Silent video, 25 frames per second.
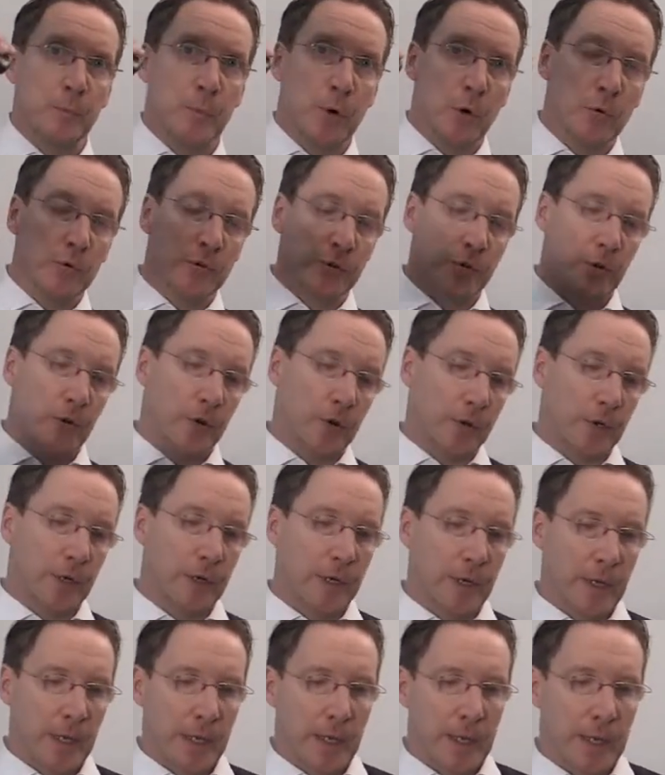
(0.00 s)
motor
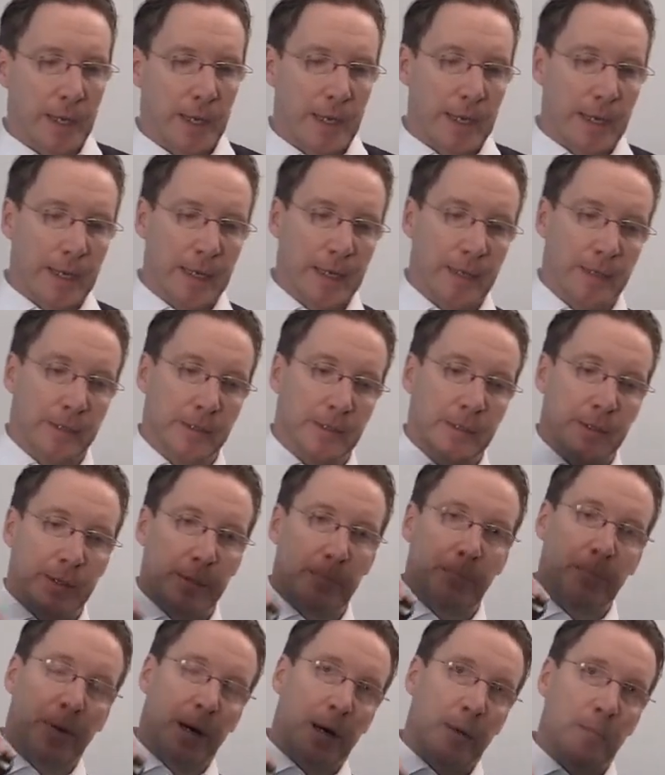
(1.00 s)
and the
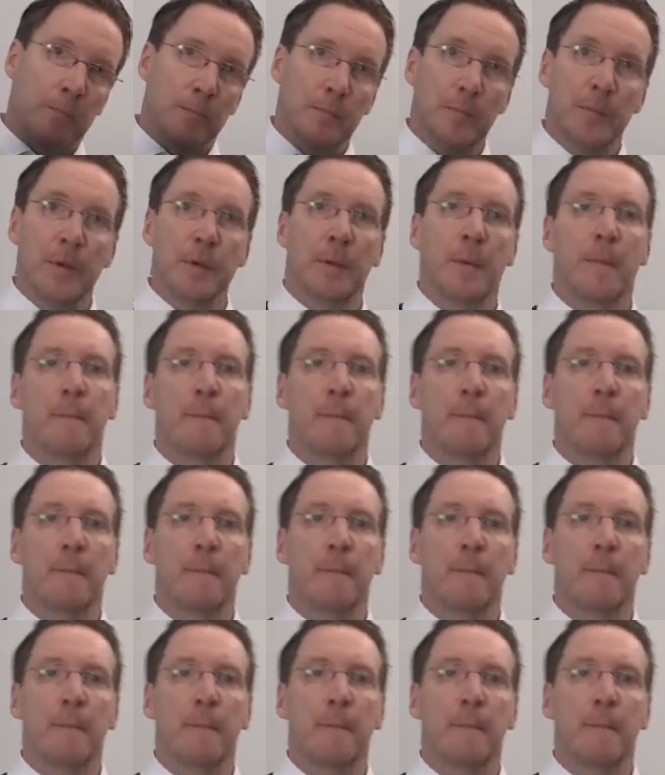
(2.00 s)
pump.